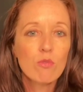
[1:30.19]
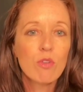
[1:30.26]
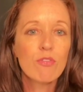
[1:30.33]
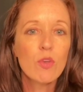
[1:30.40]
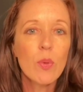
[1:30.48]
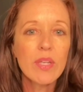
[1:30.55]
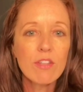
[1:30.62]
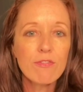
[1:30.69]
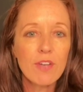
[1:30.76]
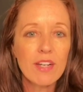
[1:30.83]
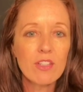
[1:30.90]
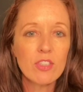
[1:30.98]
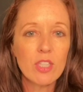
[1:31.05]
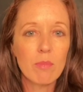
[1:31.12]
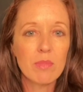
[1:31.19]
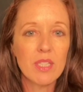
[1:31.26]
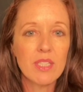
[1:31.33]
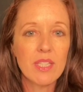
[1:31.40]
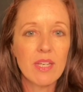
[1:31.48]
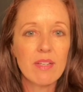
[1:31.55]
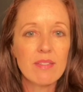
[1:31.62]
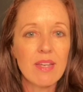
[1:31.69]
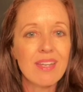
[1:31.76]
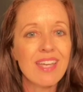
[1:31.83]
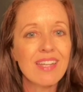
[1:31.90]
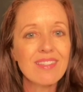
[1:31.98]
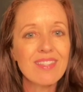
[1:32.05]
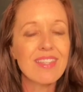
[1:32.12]
Reviewing the Firestop details
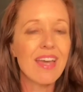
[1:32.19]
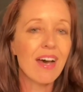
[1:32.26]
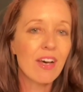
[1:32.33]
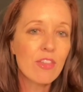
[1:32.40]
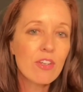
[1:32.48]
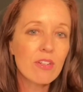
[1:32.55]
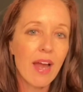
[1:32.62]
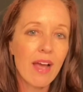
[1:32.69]
against the other